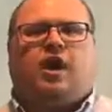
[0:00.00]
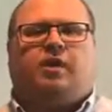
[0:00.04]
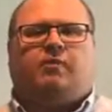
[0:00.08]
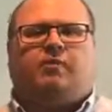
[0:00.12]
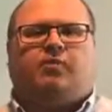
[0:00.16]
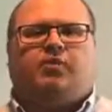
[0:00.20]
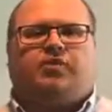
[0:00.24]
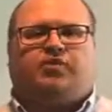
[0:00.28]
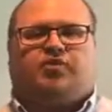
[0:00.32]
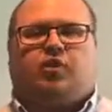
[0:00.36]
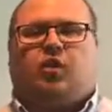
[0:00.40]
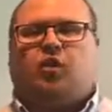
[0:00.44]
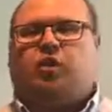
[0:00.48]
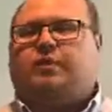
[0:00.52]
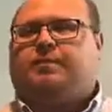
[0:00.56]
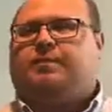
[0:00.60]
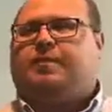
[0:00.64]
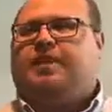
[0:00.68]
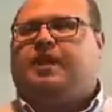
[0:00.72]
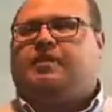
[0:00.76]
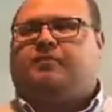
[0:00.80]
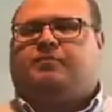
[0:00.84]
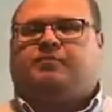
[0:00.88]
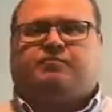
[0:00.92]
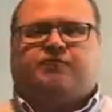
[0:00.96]
with growing
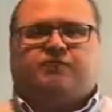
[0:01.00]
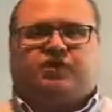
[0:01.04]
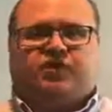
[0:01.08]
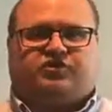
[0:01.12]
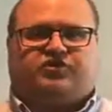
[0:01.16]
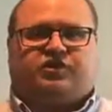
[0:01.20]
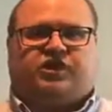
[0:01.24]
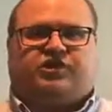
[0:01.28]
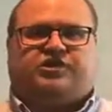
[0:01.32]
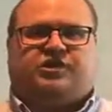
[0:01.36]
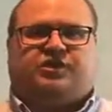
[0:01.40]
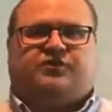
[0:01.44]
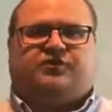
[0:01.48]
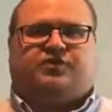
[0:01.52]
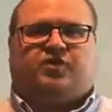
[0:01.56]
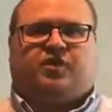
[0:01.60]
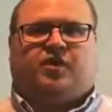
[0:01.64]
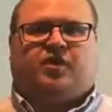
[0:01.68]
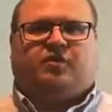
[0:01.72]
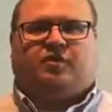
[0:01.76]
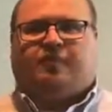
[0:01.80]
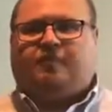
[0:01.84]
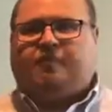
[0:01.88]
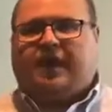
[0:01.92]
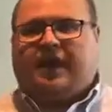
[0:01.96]
frustration
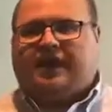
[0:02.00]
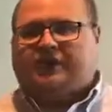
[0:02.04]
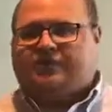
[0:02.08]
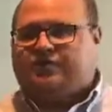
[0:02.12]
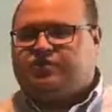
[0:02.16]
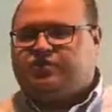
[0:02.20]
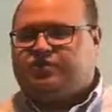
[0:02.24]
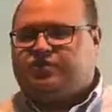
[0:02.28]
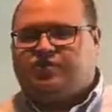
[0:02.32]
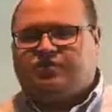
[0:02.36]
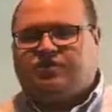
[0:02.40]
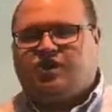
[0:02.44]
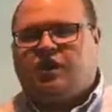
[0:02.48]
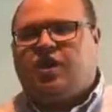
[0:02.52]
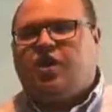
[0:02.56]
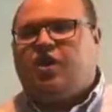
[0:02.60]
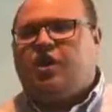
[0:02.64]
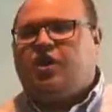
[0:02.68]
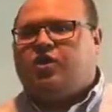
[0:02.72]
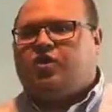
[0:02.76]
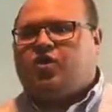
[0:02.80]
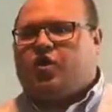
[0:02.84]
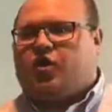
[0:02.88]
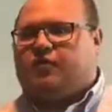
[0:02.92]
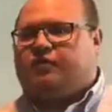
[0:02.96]
from passengers,
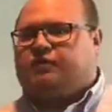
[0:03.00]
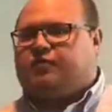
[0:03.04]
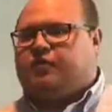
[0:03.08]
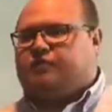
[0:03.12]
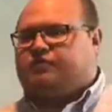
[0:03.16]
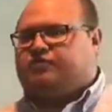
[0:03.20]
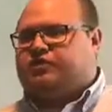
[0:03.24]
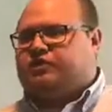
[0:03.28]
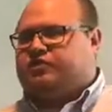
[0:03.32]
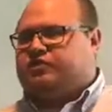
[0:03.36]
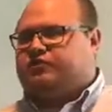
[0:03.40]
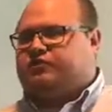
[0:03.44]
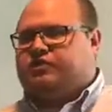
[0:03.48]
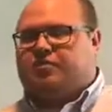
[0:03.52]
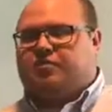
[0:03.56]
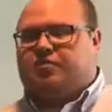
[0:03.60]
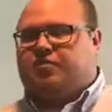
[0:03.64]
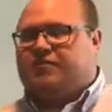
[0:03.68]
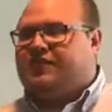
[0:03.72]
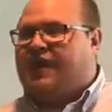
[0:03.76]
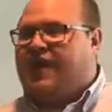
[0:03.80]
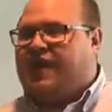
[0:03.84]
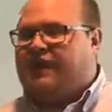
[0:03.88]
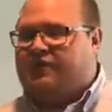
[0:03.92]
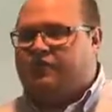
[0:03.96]
growing frustration from
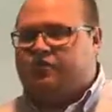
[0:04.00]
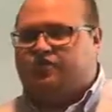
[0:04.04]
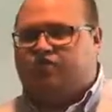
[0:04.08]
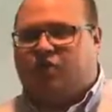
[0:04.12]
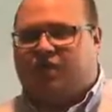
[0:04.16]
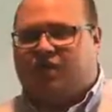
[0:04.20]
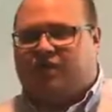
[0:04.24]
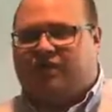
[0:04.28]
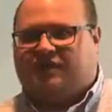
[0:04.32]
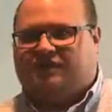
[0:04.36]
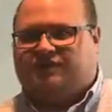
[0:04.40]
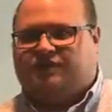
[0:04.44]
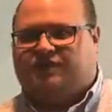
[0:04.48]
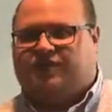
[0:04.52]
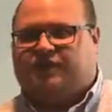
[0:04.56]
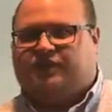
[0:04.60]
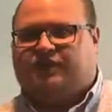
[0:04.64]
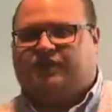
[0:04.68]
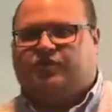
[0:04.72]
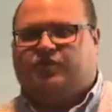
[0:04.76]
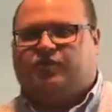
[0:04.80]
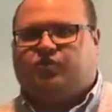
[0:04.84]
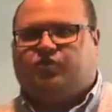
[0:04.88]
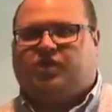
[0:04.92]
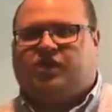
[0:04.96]
providers who are less
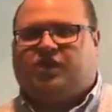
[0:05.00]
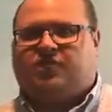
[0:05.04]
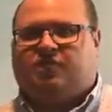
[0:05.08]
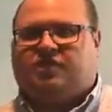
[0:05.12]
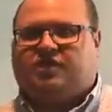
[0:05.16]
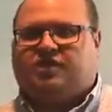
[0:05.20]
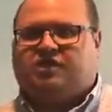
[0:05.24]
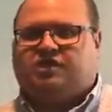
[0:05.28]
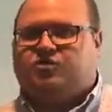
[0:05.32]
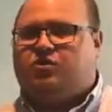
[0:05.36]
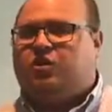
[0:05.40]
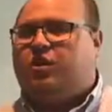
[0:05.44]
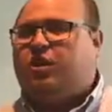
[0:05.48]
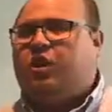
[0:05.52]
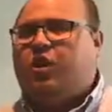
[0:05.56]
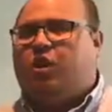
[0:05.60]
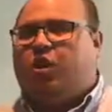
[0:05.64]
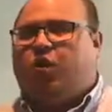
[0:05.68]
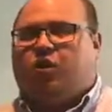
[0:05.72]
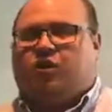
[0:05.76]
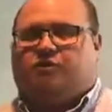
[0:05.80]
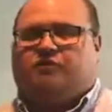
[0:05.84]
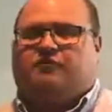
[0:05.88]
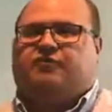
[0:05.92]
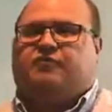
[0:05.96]
likely to recommend you,
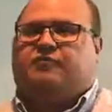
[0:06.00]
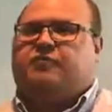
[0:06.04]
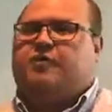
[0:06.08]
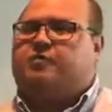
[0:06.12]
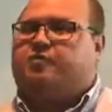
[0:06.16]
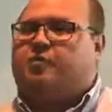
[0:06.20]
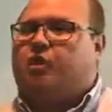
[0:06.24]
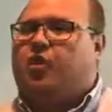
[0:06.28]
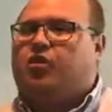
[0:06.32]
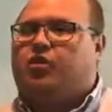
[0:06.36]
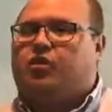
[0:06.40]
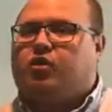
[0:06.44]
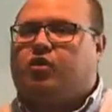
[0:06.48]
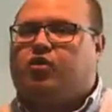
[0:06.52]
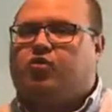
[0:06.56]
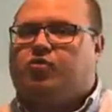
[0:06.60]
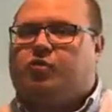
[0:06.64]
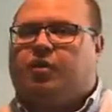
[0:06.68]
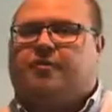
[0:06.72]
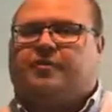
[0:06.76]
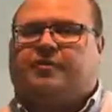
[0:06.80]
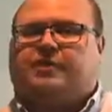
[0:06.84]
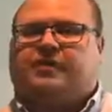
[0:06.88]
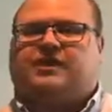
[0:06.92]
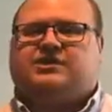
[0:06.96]
or even from your broker who
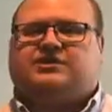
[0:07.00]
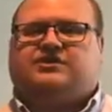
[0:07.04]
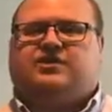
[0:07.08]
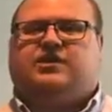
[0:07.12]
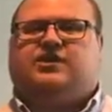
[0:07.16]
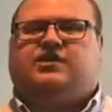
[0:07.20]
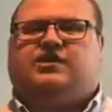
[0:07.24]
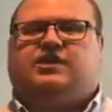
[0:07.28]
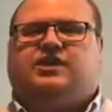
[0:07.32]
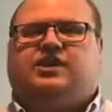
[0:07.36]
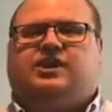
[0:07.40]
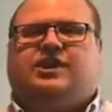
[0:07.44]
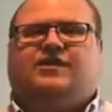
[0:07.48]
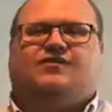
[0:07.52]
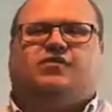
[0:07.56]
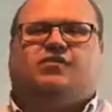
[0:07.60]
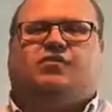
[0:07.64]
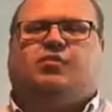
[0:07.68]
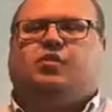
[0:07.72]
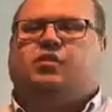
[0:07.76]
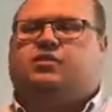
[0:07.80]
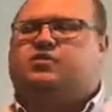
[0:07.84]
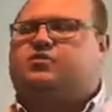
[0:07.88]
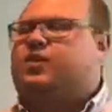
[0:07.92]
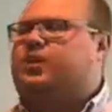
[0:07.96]
might be less likely to give you
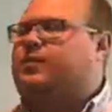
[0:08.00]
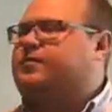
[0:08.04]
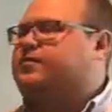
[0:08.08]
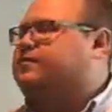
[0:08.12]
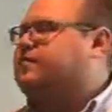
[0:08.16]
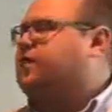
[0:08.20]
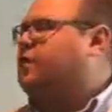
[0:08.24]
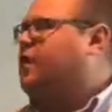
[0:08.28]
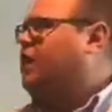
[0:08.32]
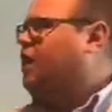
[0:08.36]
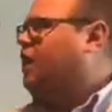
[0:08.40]
more trips,